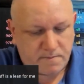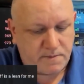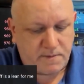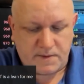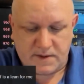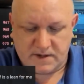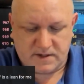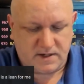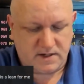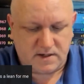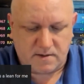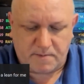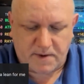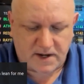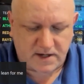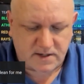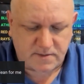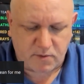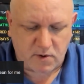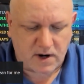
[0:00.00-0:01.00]
This is the
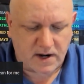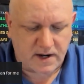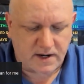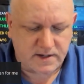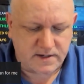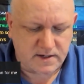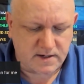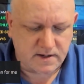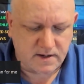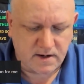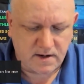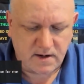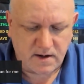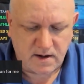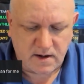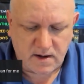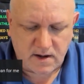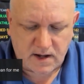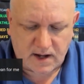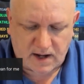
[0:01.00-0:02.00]
best price.
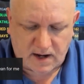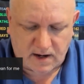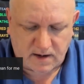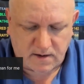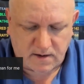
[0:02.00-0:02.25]
And